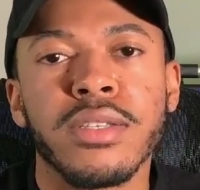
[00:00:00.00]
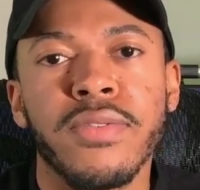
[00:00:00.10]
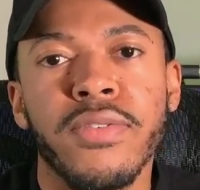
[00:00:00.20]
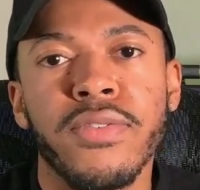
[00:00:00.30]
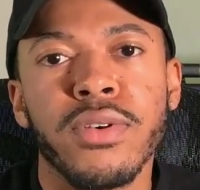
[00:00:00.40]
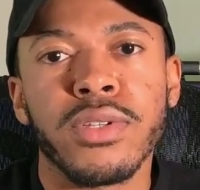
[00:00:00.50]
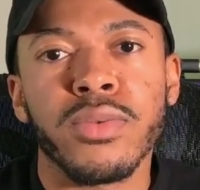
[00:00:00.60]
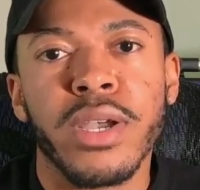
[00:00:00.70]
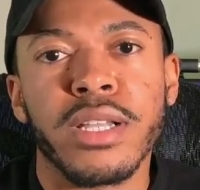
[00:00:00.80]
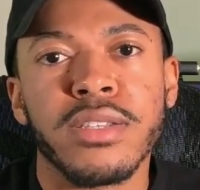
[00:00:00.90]
to fulfill
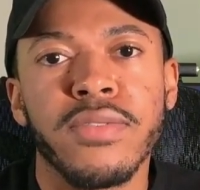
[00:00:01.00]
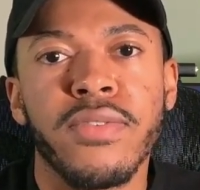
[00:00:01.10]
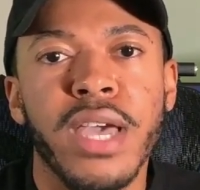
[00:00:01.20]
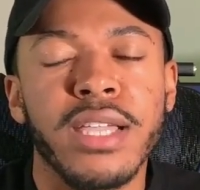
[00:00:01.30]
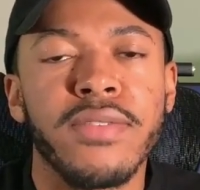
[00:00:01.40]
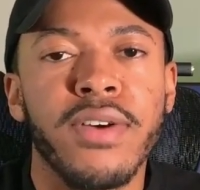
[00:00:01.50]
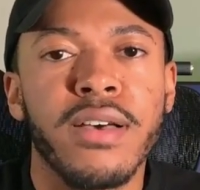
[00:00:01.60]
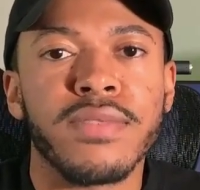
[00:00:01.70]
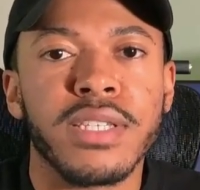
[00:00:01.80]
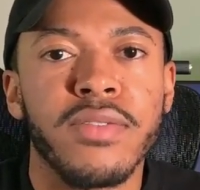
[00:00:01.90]
Directive
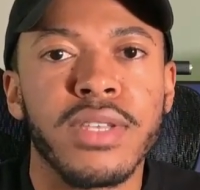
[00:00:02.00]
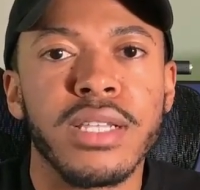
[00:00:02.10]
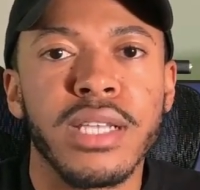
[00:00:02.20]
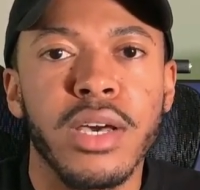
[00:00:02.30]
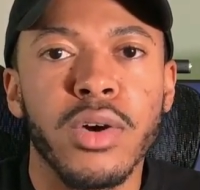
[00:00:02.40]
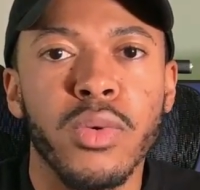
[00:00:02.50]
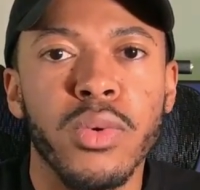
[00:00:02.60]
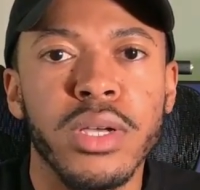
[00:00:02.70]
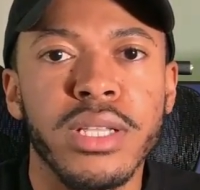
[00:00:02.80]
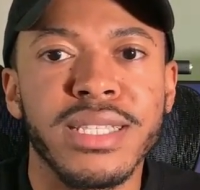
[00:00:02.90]

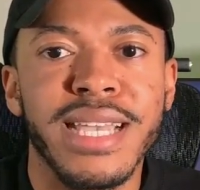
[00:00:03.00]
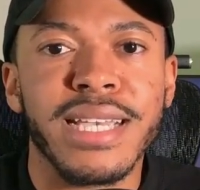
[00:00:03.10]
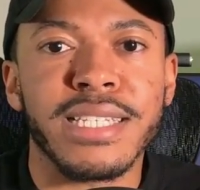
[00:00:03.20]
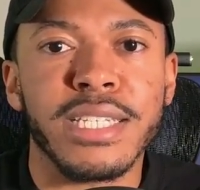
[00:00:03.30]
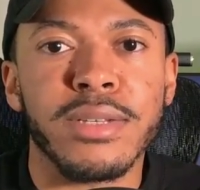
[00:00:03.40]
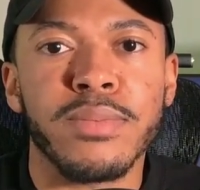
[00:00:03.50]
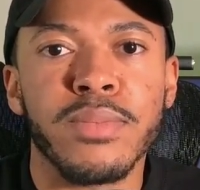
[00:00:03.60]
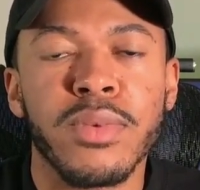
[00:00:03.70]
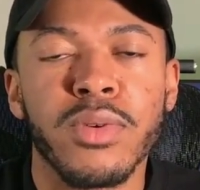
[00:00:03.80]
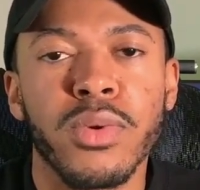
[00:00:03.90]

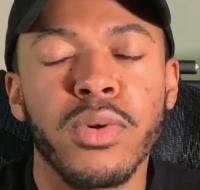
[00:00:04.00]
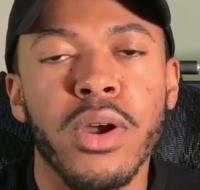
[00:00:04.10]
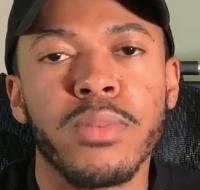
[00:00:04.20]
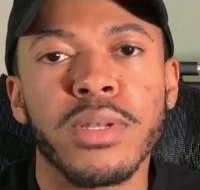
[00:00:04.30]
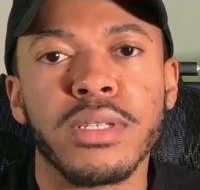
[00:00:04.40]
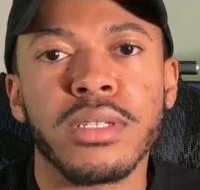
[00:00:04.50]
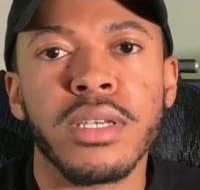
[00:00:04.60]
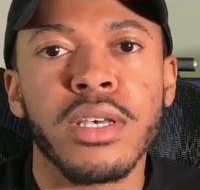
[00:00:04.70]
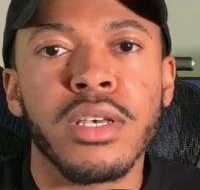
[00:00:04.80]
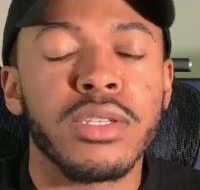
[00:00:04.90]
8570.01-M requirements.
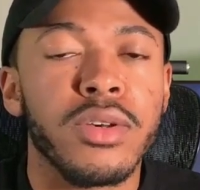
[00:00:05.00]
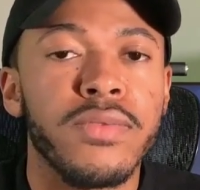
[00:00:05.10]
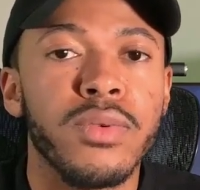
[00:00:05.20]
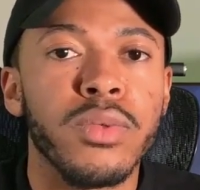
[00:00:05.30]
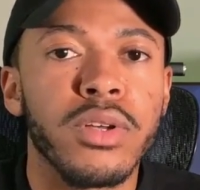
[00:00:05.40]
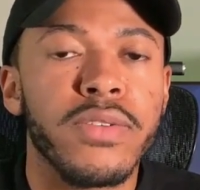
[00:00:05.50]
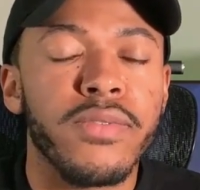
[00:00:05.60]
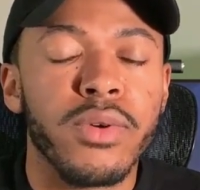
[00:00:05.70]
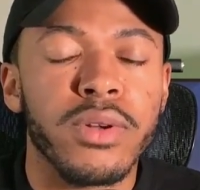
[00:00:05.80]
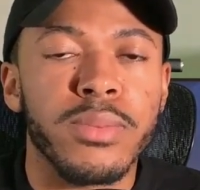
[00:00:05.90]
So if you're looking
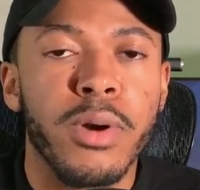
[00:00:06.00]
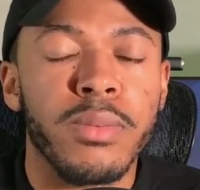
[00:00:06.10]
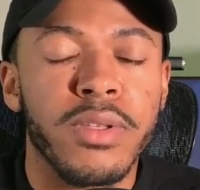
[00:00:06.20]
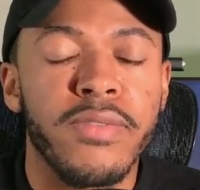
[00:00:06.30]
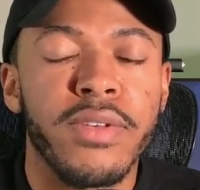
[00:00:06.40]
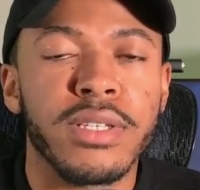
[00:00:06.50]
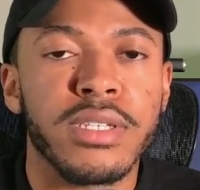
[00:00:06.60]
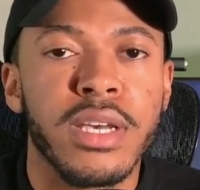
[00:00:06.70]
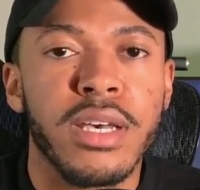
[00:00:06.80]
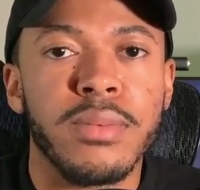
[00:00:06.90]
for a Department of Defense
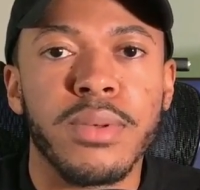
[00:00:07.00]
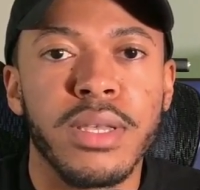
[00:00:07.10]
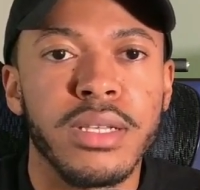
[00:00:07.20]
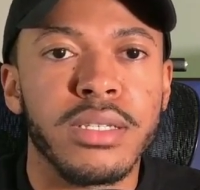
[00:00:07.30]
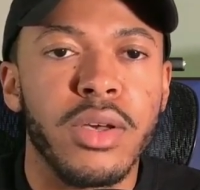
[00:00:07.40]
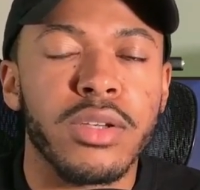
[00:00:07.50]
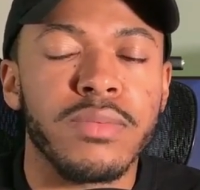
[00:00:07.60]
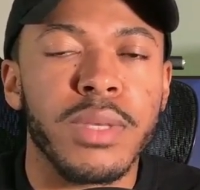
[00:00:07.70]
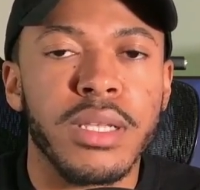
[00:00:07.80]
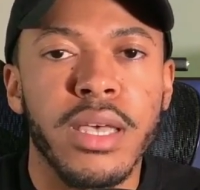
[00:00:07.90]
job, it's an
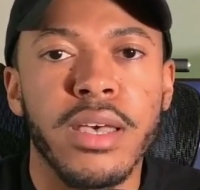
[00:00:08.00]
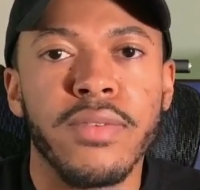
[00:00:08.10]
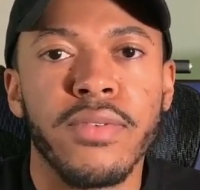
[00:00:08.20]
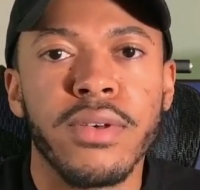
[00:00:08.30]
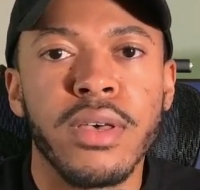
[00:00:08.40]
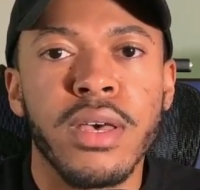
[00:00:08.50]
awesome thing to have.